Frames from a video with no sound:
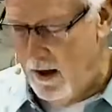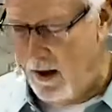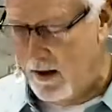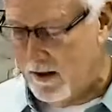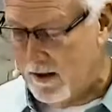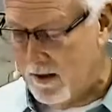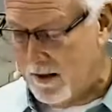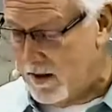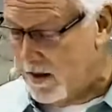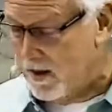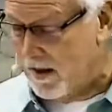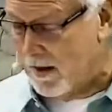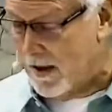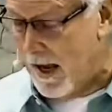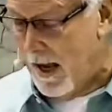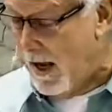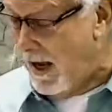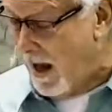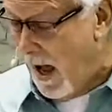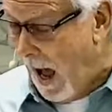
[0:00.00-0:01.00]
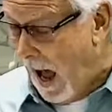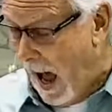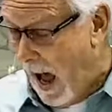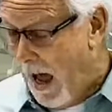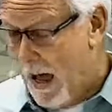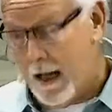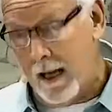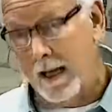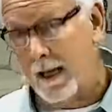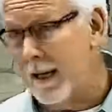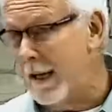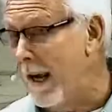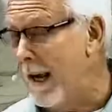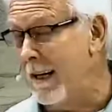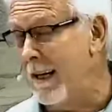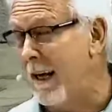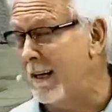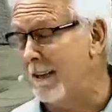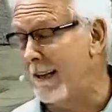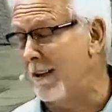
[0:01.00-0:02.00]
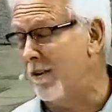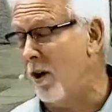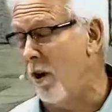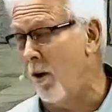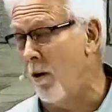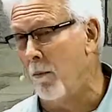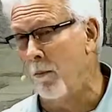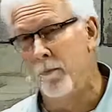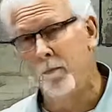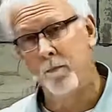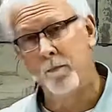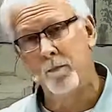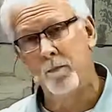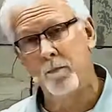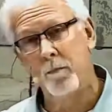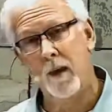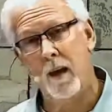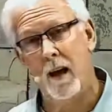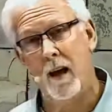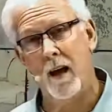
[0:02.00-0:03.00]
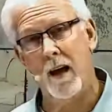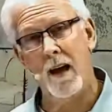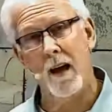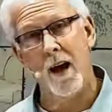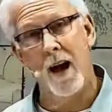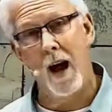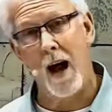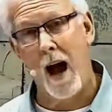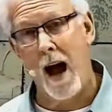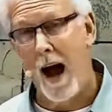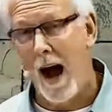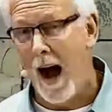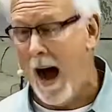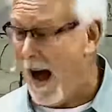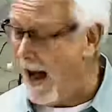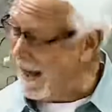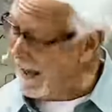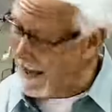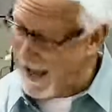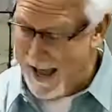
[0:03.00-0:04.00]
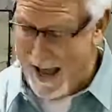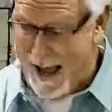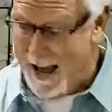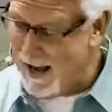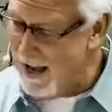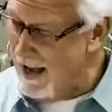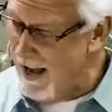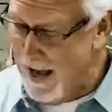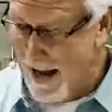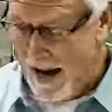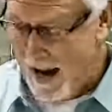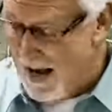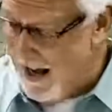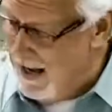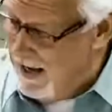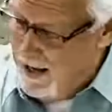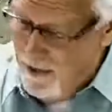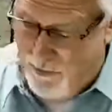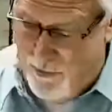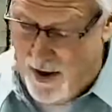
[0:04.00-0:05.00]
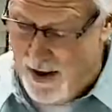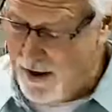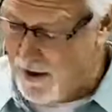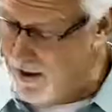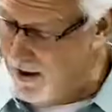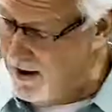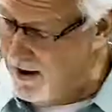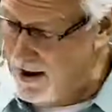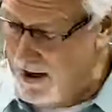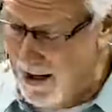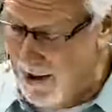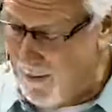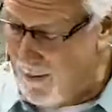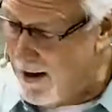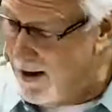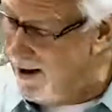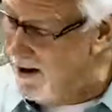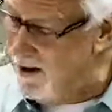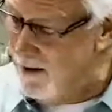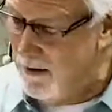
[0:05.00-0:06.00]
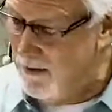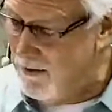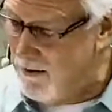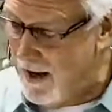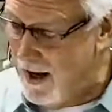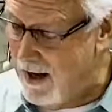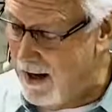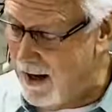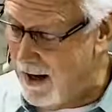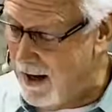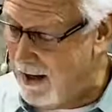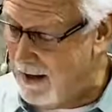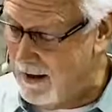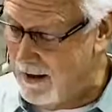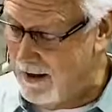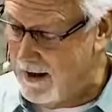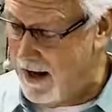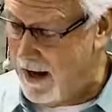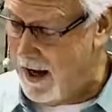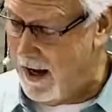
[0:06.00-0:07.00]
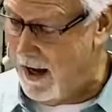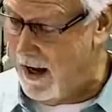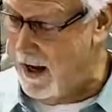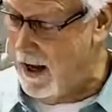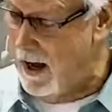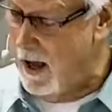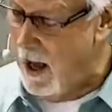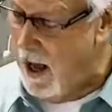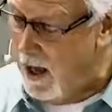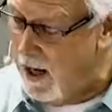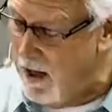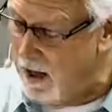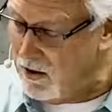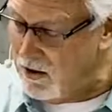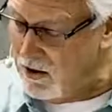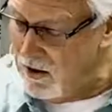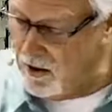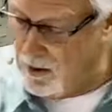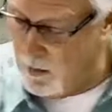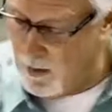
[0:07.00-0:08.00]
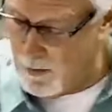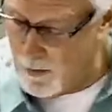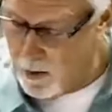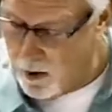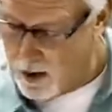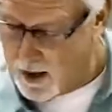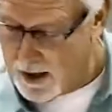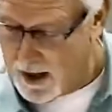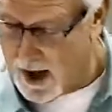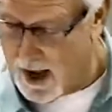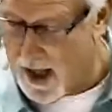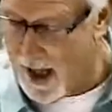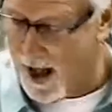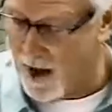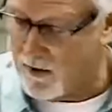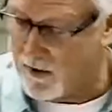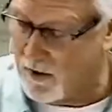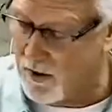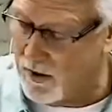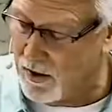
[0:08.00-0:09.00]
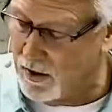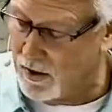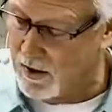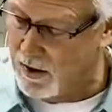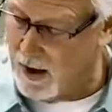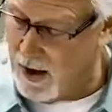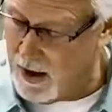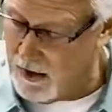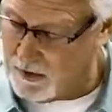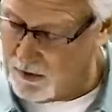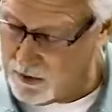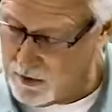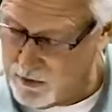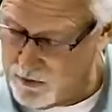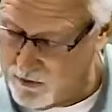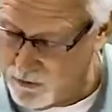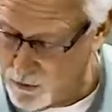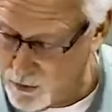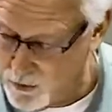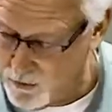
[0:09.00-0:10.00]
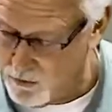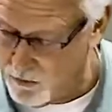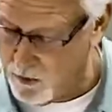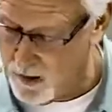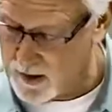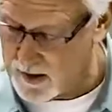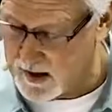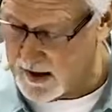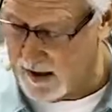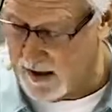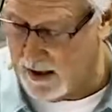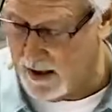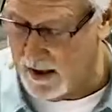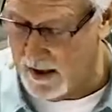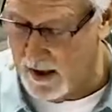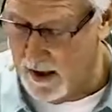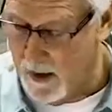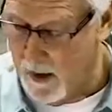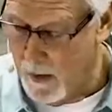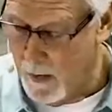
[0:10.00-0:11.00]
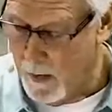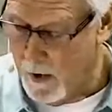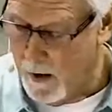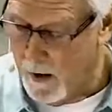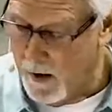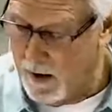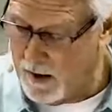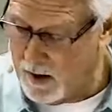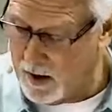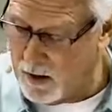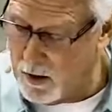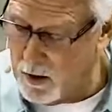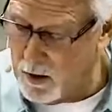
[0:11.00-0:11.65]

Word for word: she's saying, "Yeah, not this home." Okay, I, I can't. If I go to him and uninvited, I could die. And listen to what Mordecai answers her in Esther four fourteen. He says, "If